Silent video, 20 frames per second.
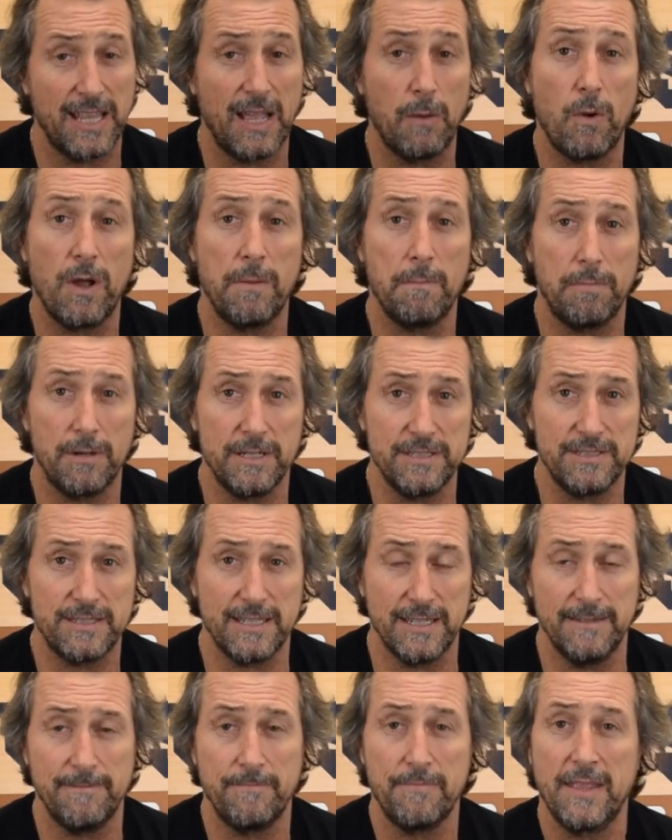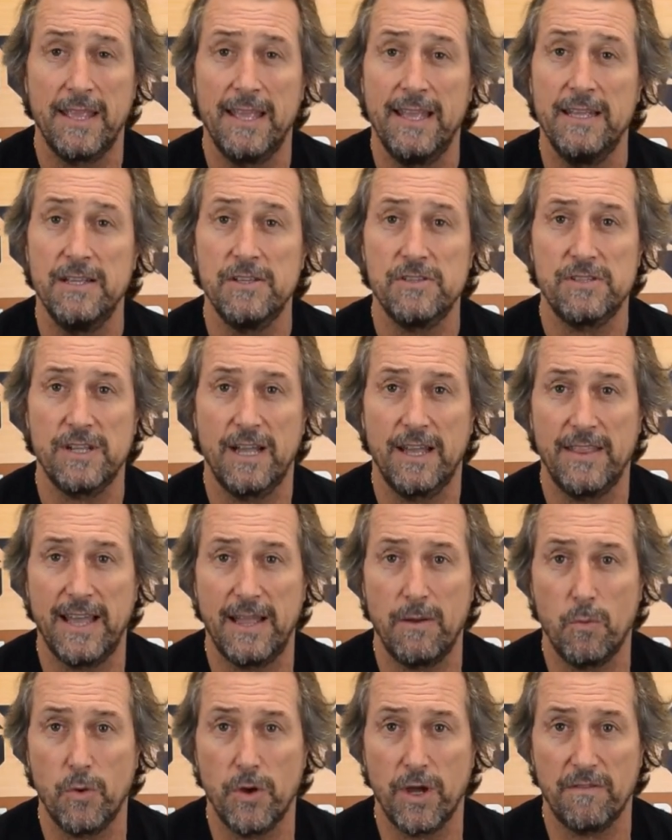they won't blister. So
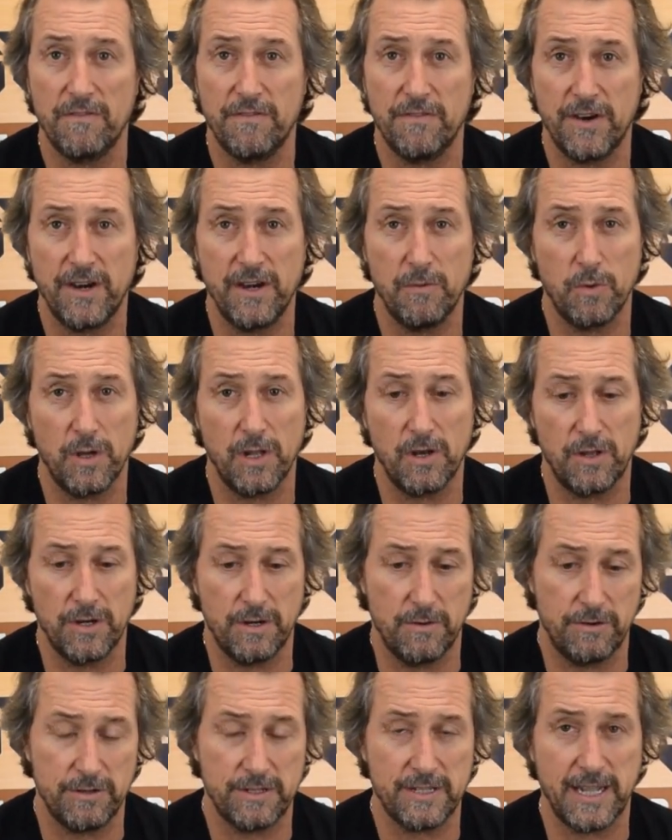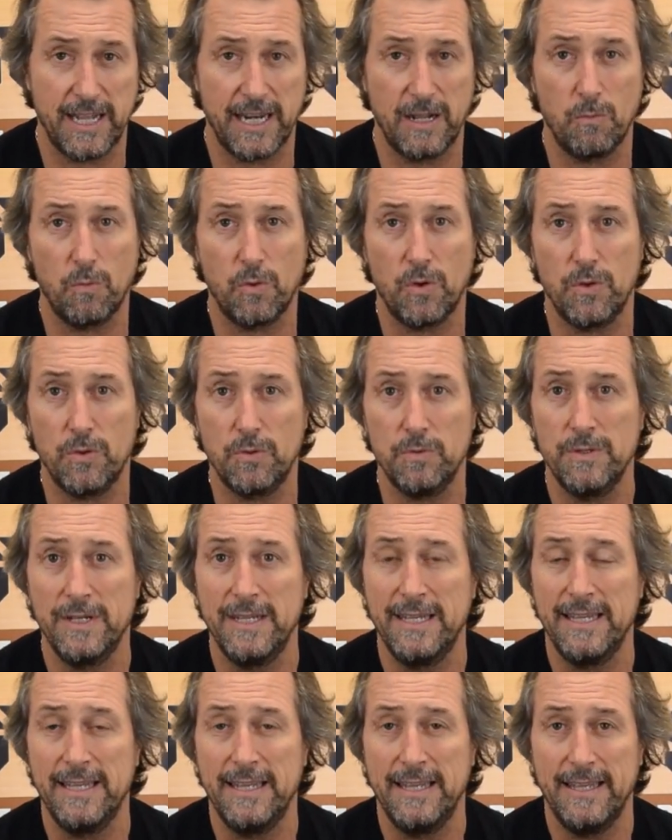they work very well on a retaining wall.
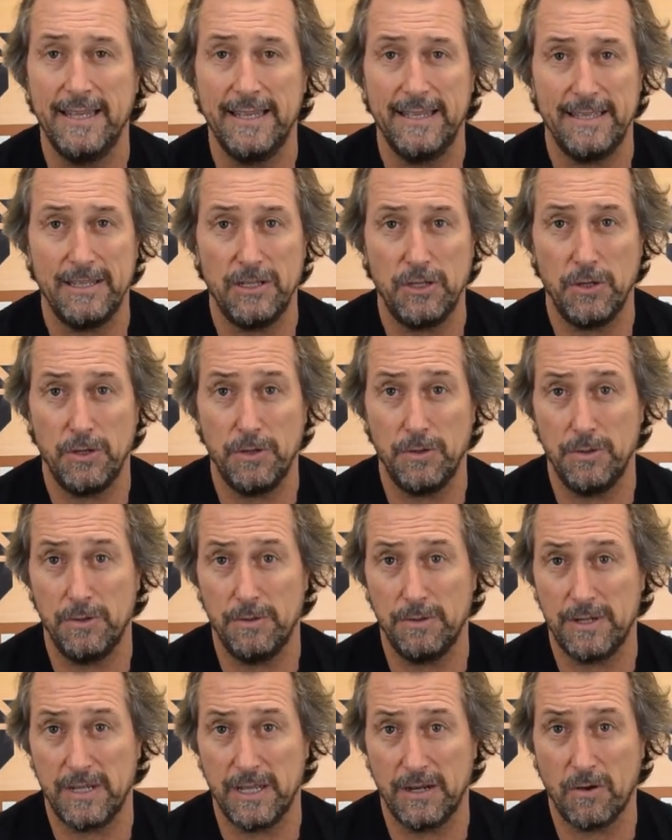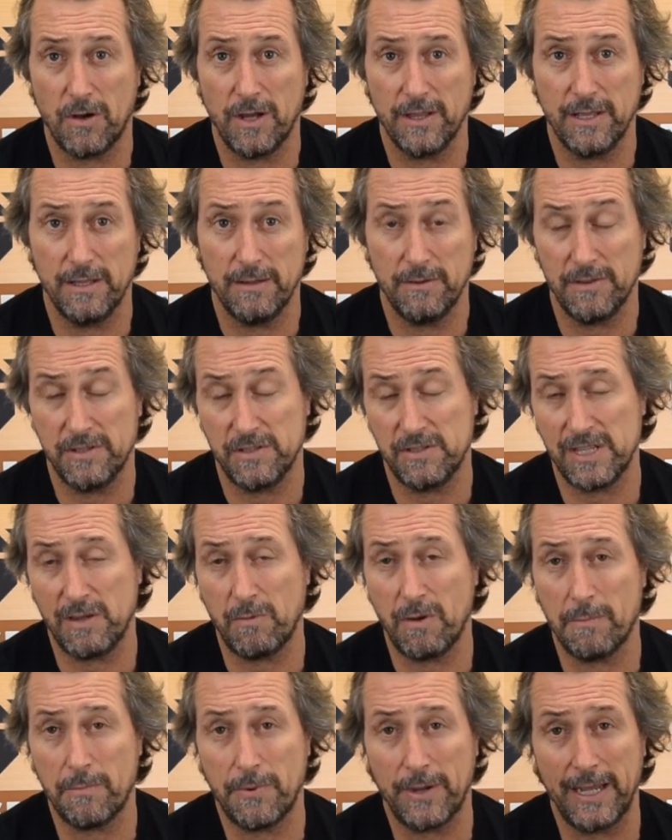You can either, the
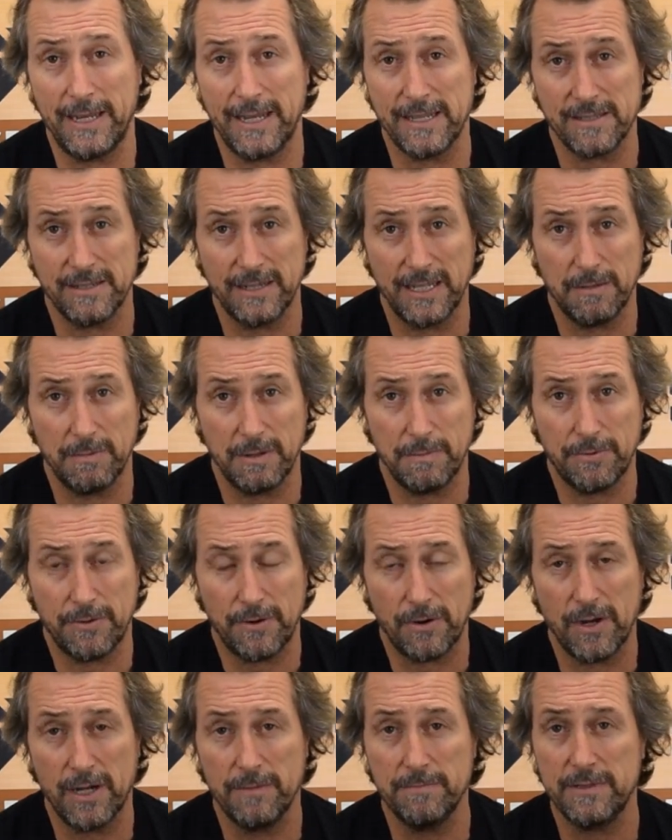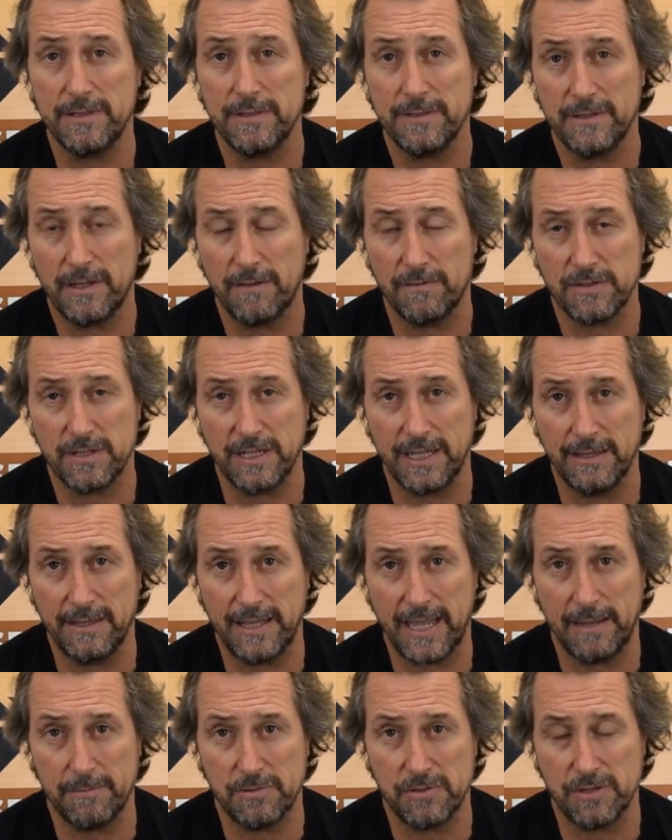C1P doesn't need to be primed, obviously a
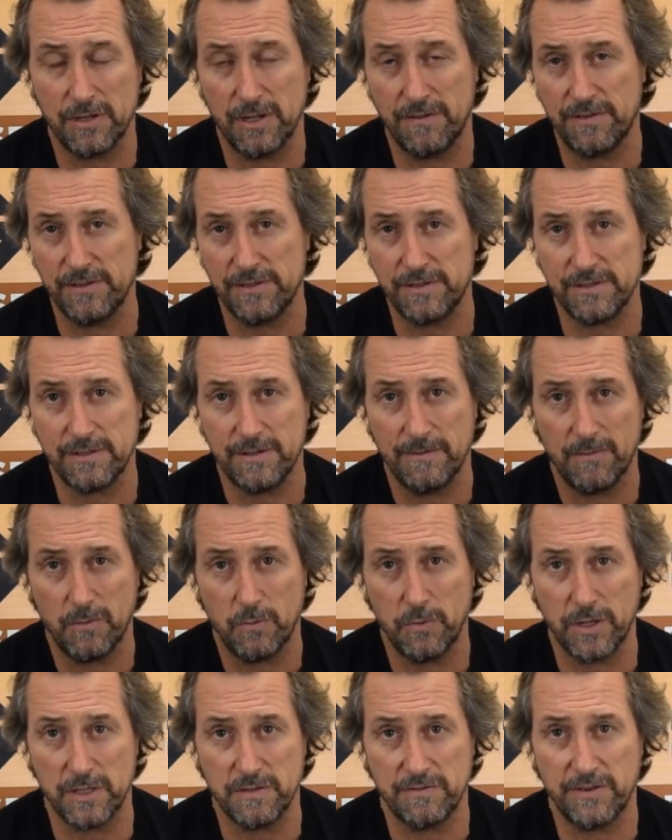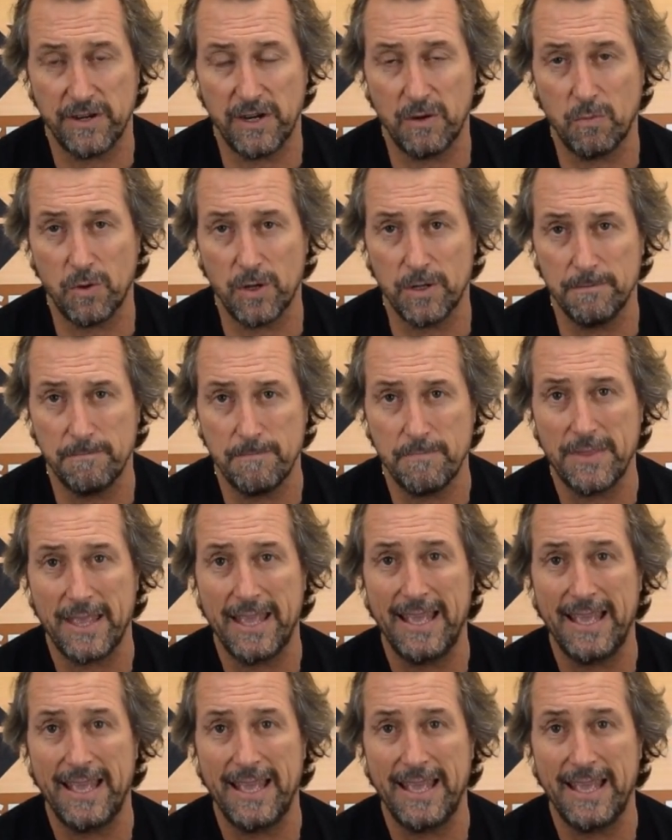damp surface works very well.